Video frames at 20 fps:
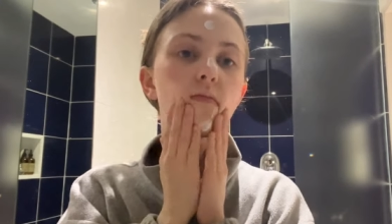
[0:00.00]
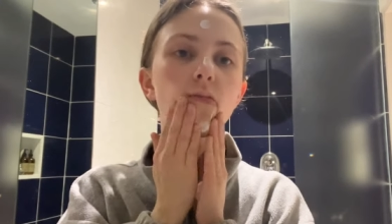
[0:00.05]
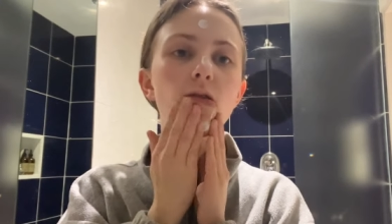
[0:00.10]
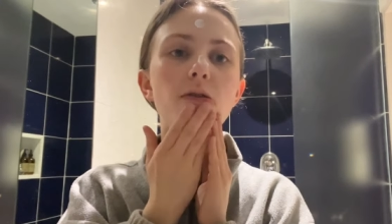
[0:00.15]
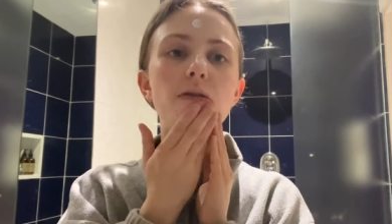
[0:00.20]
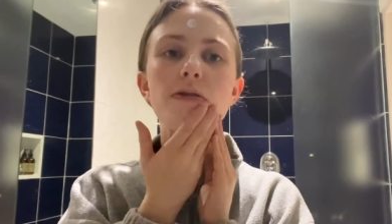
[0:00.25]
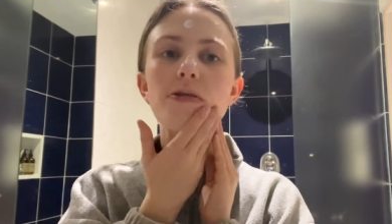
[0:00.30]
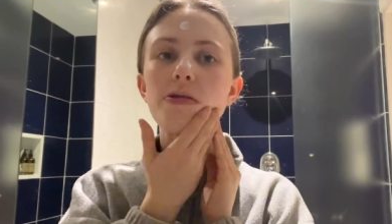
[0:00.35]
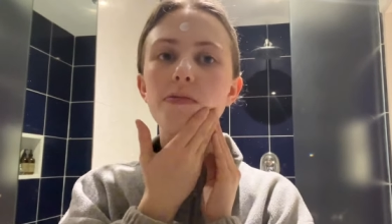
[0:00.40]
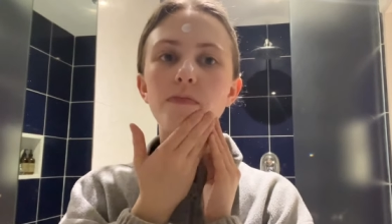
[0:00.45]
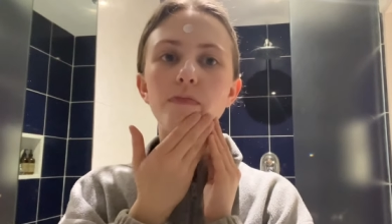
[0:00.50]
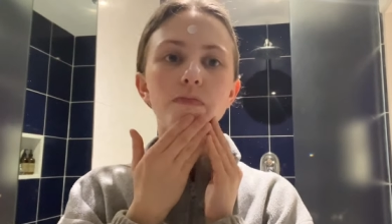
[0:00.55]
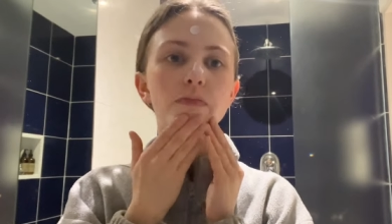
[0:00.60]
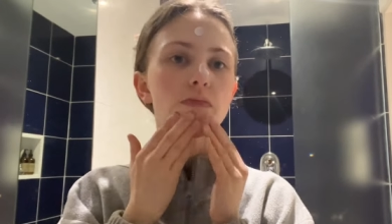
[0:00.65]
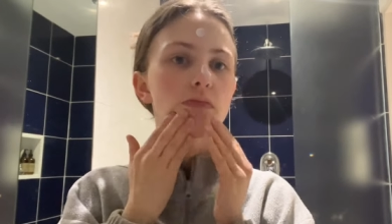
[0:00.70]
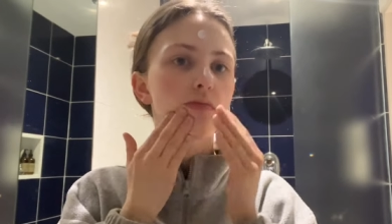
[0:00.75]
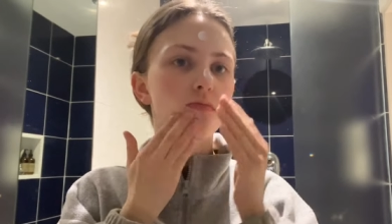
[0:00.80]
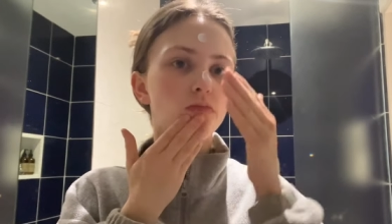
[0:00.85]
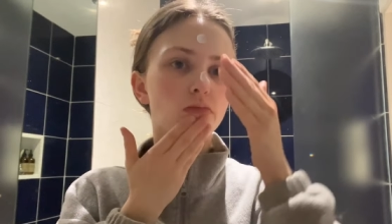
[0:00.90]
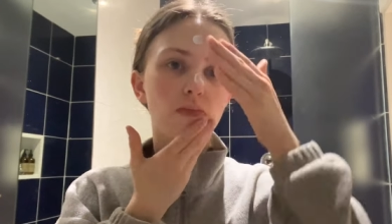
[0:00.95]

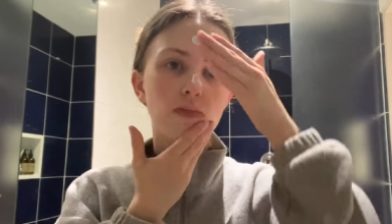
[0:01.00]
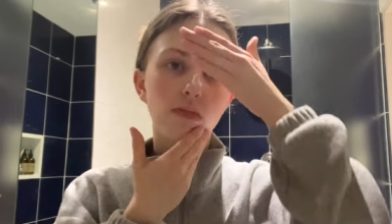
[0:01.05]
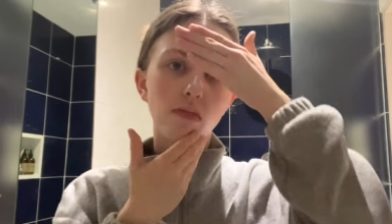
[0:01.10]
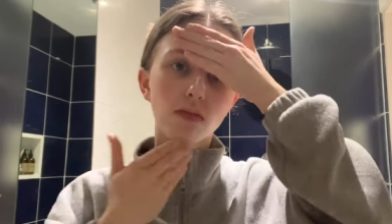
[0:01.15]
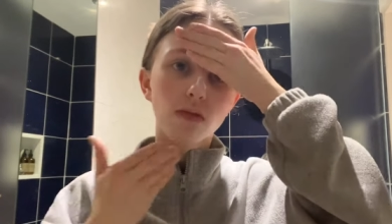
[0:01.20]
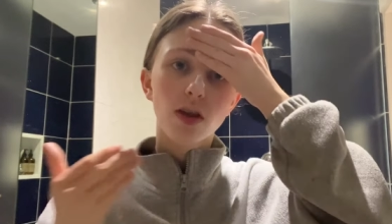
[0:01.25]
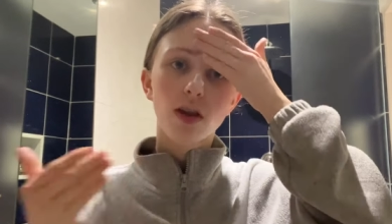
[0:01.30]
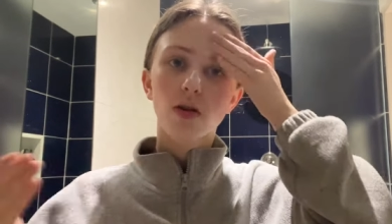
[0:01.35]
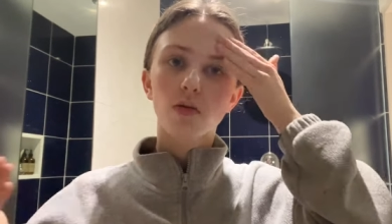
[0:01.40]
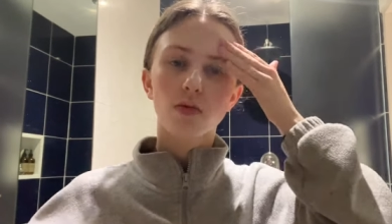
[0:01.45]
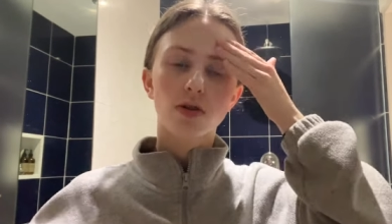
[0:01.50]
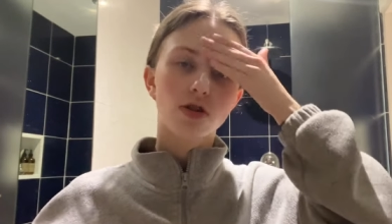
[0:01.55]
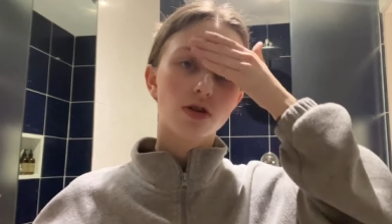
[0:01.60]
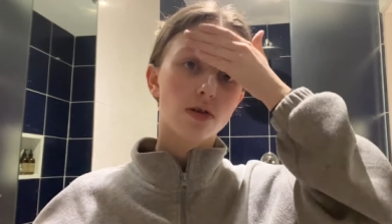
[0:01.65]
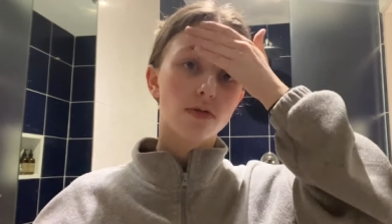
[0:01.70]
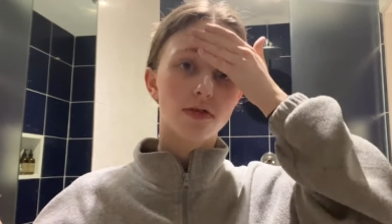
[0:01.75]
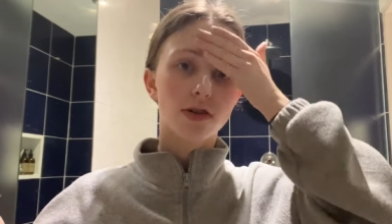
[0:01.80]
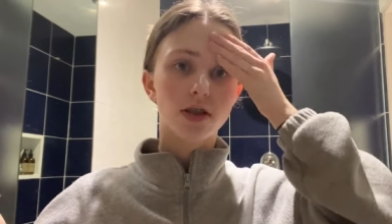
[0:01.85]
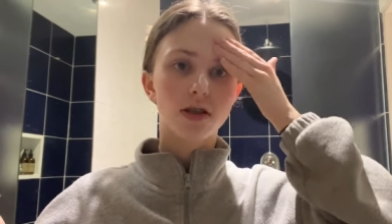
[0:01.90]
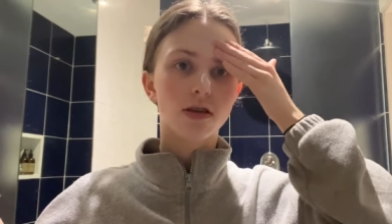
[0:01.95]
um, which
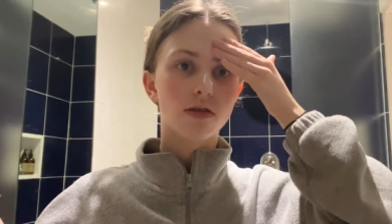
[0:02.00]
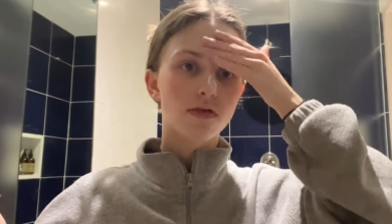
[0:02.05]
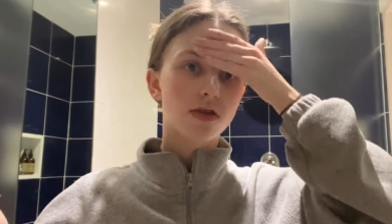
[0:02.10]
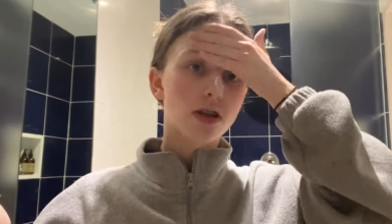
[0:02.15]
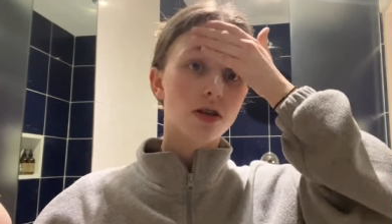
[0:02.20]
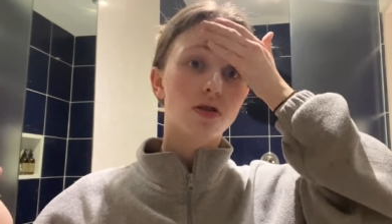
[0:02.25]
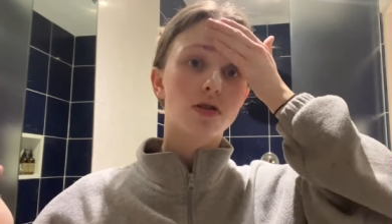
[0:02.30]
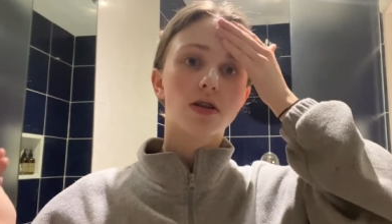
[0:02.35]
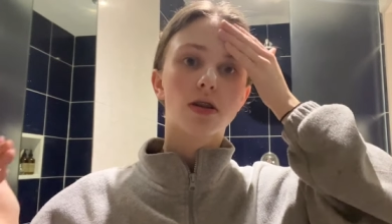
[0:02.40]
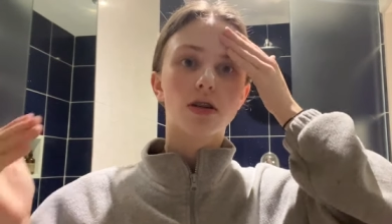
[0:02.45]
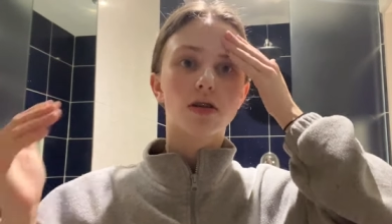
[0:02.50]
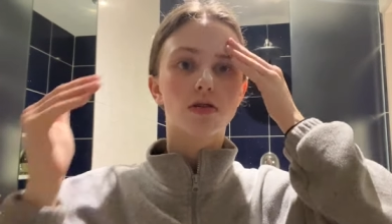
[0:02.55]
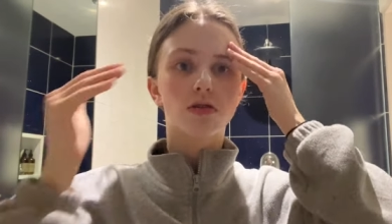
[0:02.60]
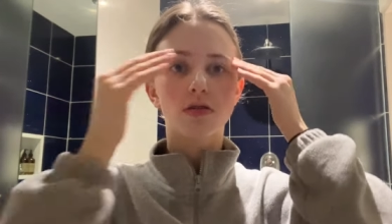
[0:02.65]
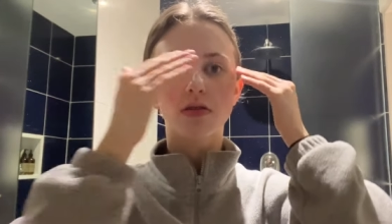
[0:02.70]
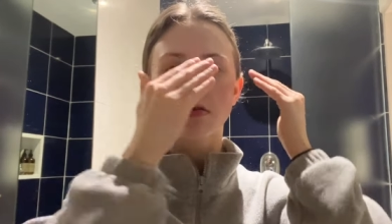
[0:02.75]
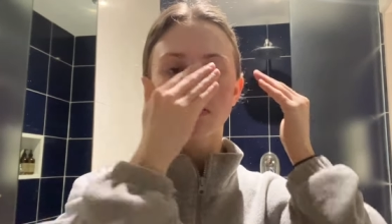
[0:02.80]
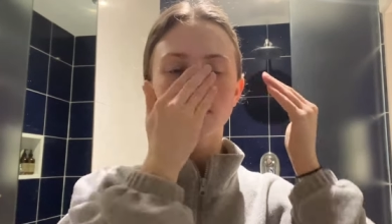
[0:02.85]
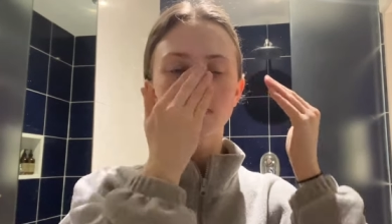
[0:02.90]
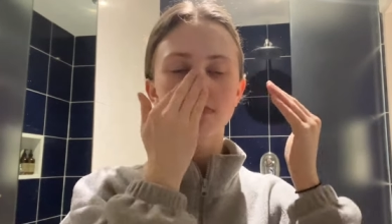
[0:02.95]
obviously I've seen on
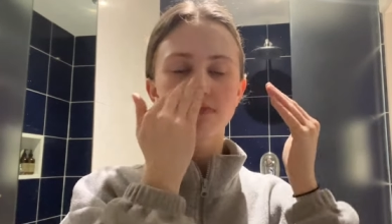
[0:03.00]
TikTok.